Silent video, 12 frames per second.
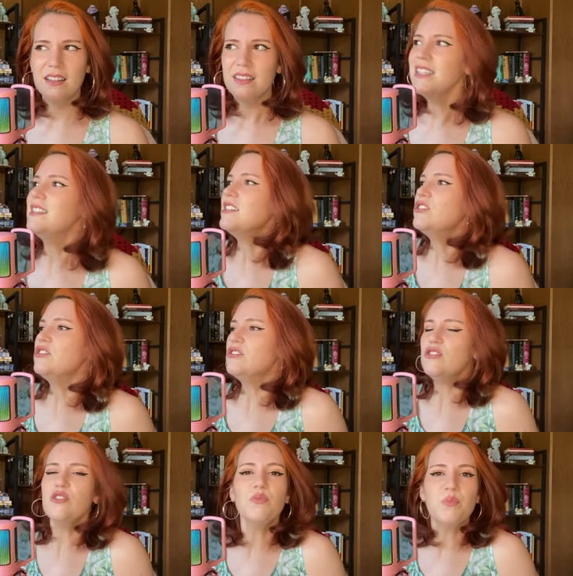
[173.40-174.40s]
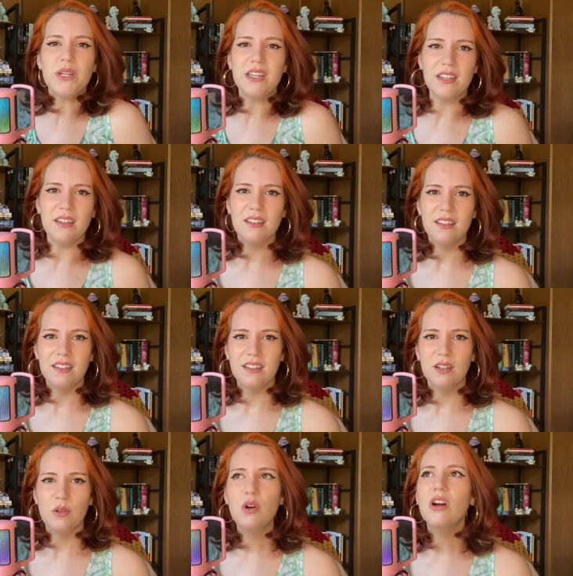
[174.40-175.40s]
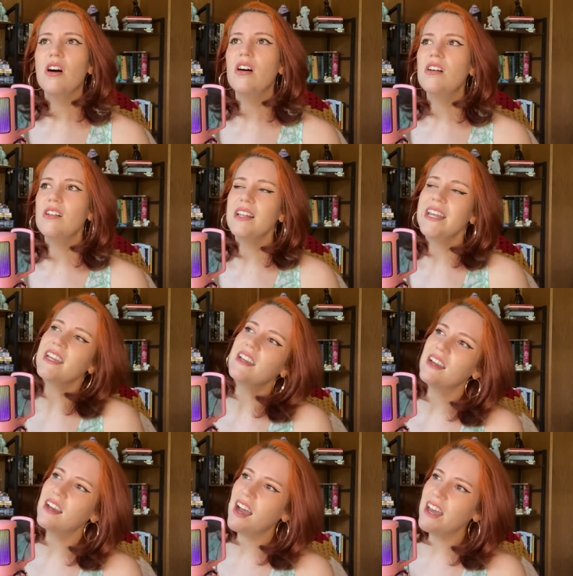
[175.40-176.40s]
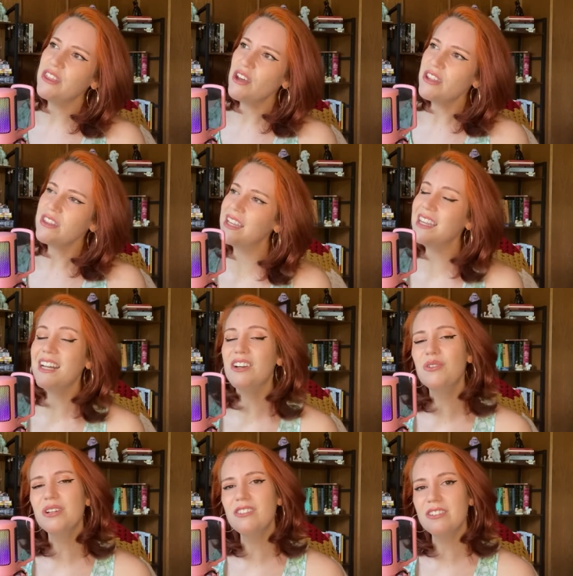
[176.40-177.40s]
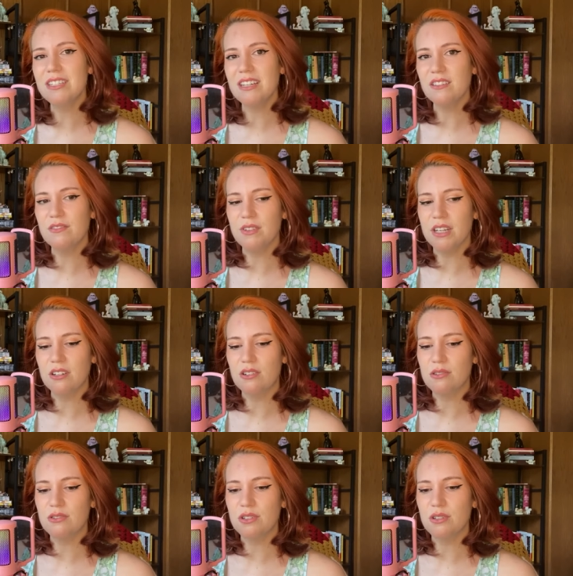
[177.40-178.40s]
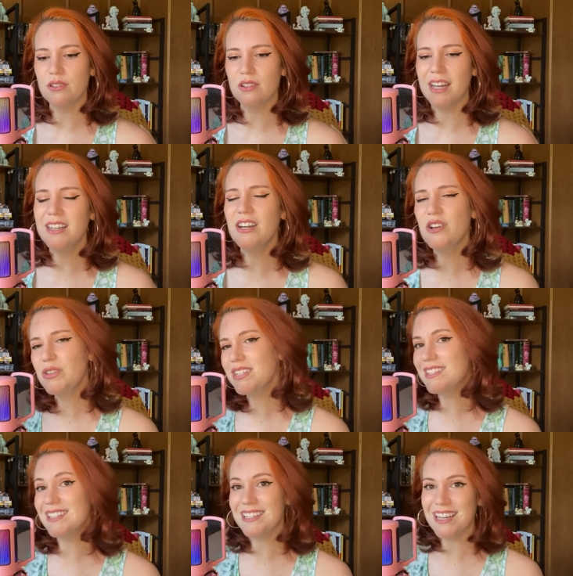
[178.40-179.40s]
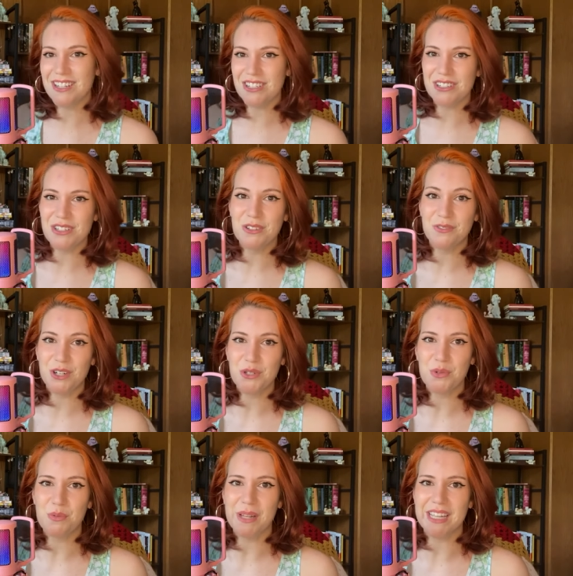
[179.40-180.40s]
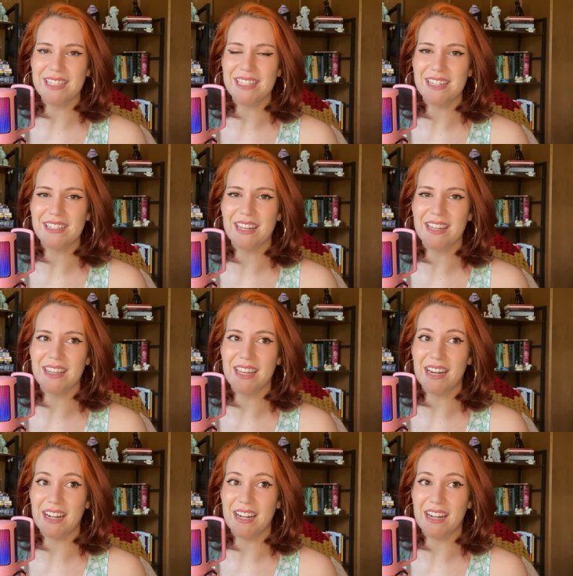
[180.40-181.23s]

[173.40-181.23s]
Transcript: This is stupid. We're all like, I thought, again, I don't understand the fan culture. And I know this is a tangent to the virtual bands essay that